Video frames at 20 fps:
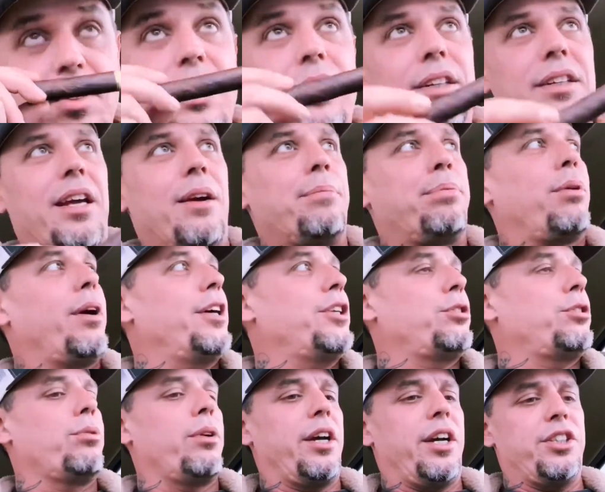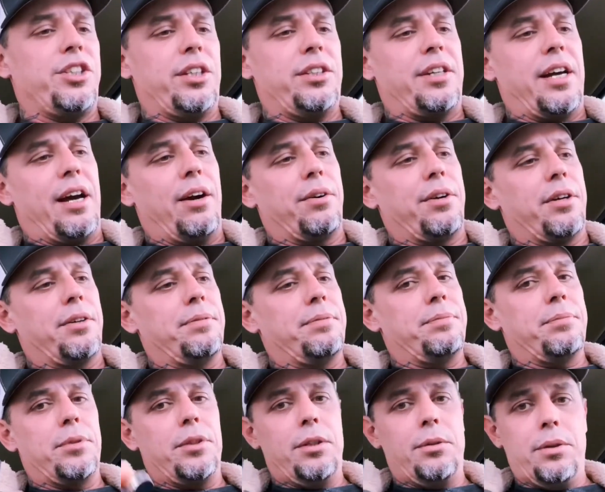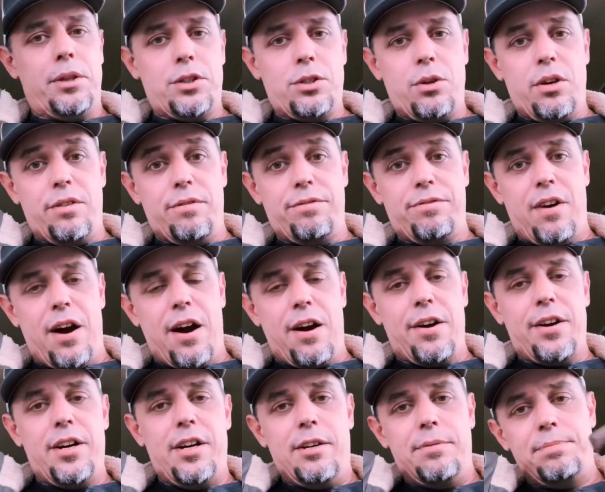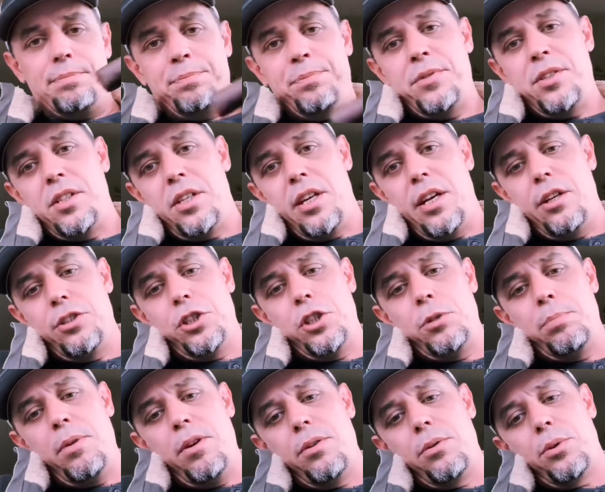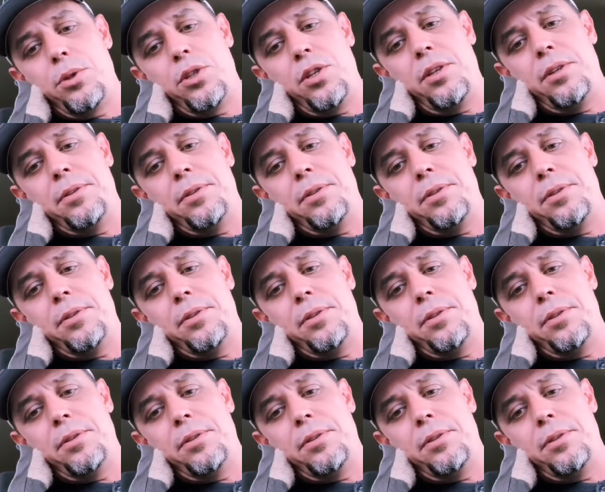at that price range, I doubt it. Anyway, let's go ahead and fire it up. See how she smokes.